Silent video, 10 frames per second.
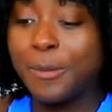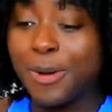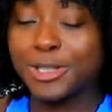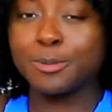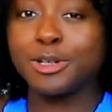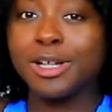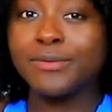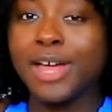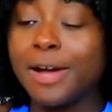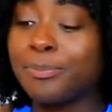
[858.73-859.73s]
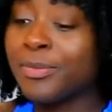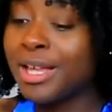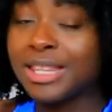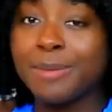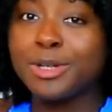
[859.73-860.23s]
multiple of them.
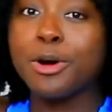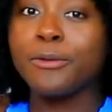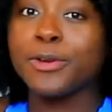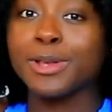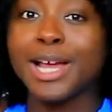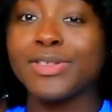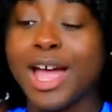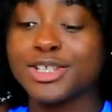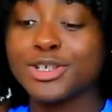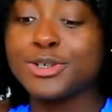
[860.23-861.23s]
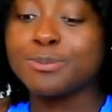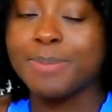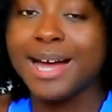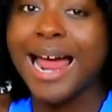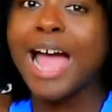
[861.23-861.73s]
Let me know if you're like that too,
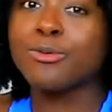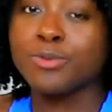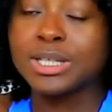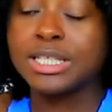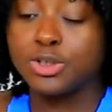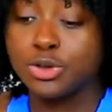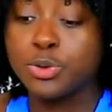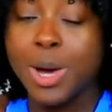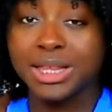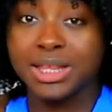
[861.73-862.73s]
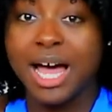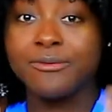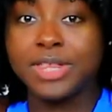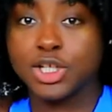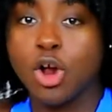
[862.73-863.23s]
but I really do
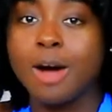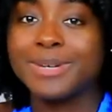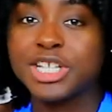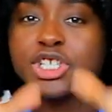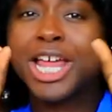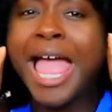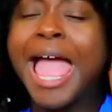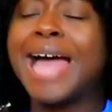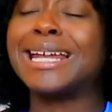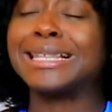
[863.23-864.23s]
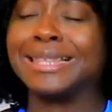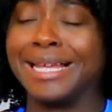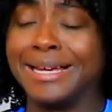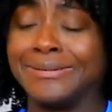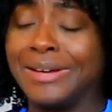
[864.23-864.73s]
love this combination, and I
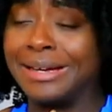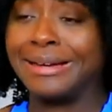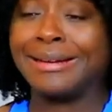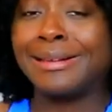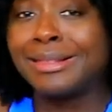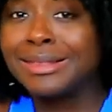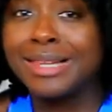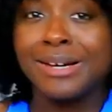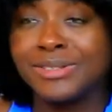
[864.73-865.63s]
love, love,